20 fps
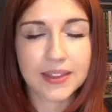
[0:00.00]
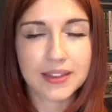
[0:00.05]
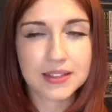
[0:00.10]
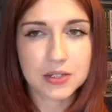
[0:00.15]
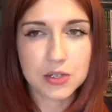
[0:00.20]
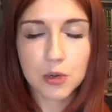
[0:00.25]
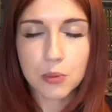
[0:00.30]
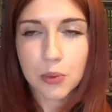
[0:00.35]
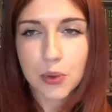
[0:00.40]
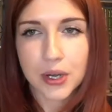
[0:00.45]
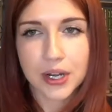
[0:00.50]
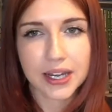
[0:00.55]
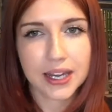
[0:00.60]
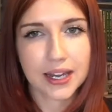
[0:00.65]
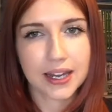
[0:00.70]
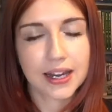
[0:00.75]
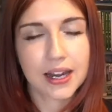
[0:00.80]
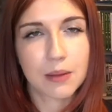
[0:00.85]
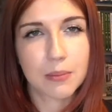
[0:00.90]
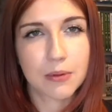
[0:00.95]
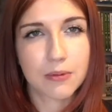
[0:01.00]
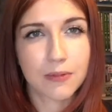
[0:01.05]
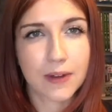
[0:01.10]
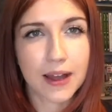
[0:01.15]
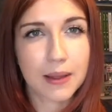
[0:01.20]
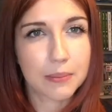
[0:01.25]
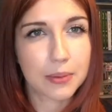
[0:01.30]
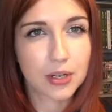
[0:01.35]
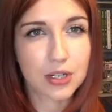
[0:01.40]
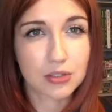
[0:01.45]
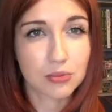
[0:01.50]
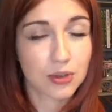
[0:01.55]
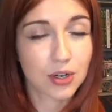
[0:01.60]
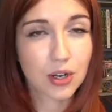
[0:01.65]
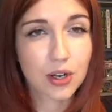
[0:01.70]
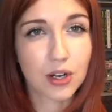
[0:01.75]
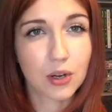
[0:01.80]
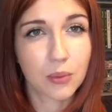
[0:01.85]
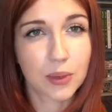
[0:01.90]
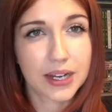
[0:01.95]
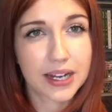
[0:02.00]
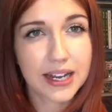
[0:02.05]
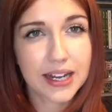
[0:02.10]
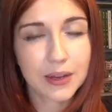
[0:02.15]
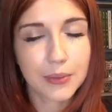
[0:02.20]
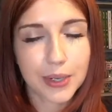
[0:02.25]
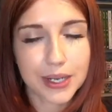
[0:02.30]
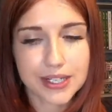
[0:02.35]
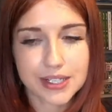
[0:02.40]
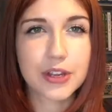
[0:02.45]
There's no point in kicking up a fight because we're not going to win anyway.